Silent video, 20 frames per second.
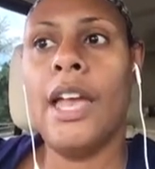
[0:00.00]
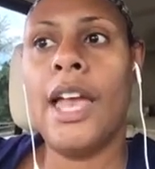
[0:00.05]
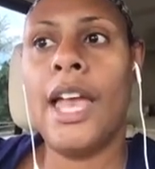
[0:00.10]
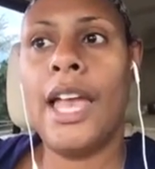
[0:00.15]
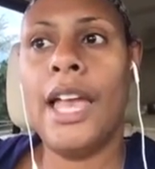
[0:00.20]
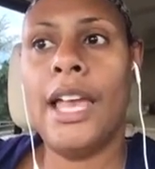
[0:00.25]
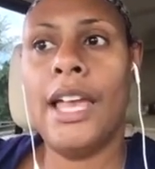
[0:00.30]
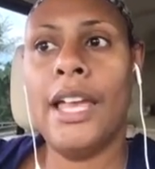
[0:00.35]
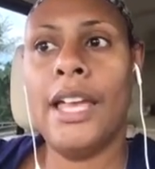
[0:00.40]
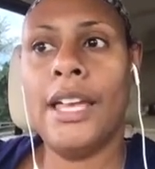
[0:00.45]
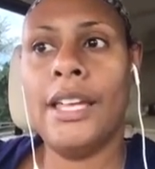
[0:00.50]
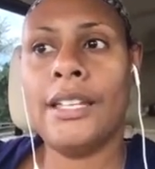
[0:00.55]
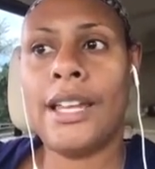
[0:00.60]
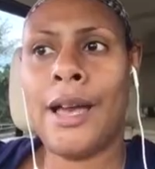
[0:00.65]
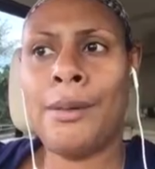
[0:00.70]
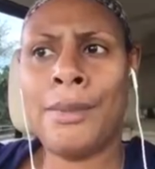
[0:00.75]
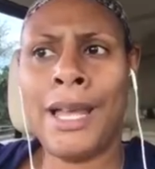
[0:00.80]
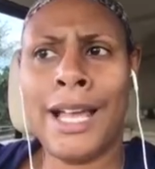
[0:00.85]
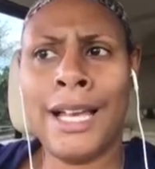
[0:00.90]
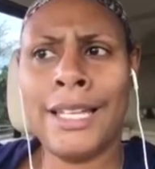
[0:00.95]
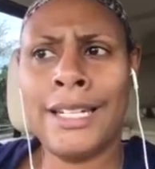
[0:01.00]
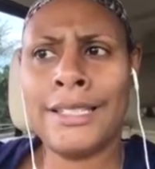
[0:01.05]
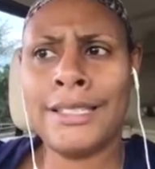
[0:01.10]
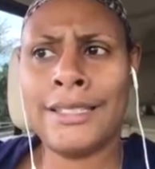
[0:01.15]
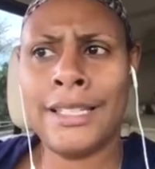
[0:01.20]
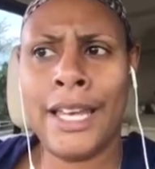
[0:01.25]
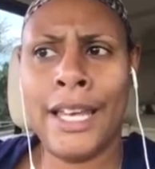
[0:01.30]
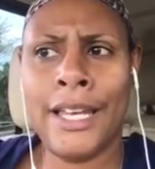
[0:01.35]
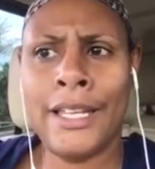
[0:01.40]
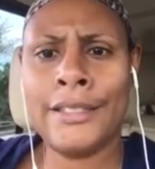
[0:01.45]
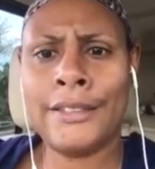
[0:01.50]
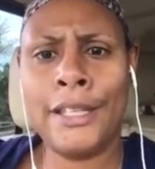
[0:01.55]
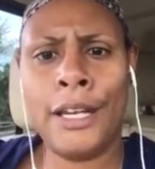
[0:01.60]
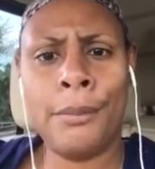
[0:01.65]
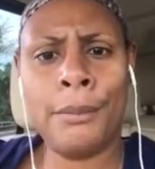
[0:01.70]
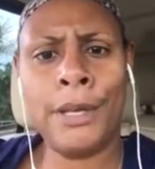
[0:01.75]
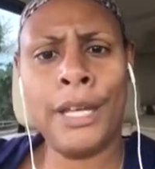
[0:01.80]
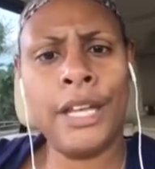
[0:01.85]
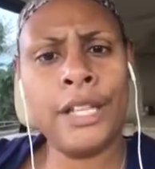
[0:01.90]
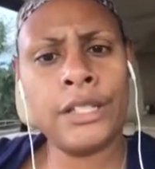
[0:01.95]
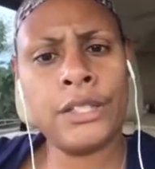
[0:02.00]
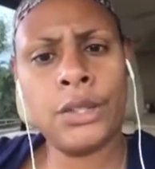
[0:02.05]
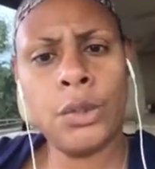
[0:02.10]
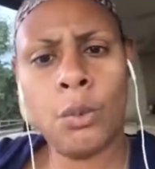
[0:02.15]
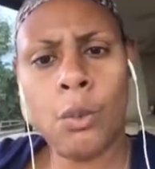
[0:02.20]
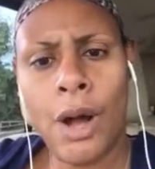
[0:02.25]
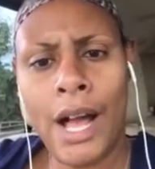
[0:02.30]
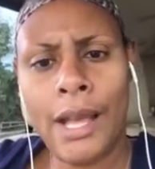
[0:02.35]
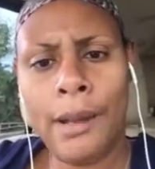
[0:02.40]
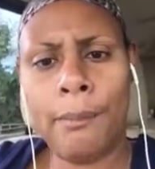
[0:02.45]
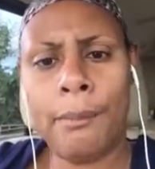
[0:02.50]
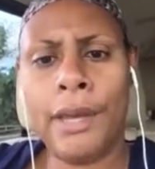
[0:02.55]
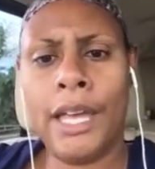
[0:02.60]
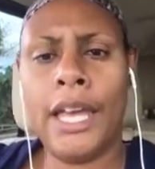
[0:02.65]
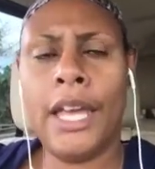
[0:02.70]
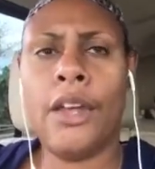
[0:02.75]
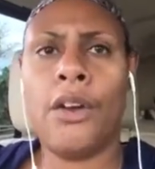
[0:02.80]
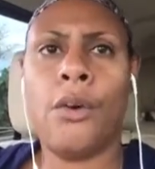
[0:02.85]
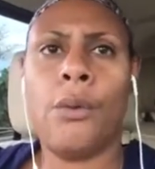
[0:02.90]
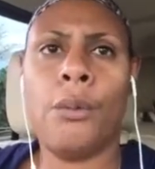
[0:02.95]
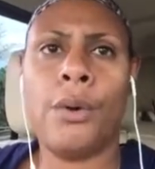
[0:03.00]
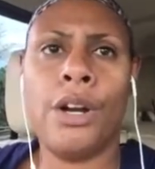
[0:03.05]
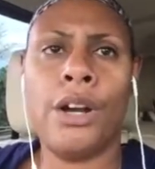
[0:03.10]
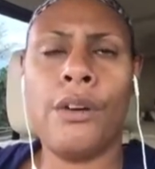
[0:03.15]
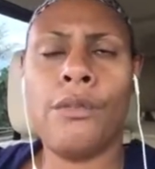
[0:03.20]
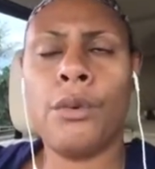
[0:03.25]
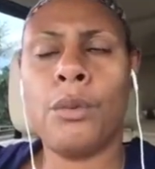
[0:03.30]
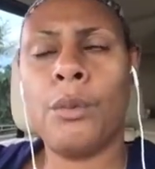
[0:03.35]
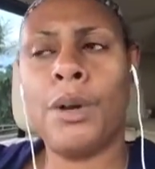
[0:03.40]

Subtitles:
And I'm not going to say stand up against the white man or whatever,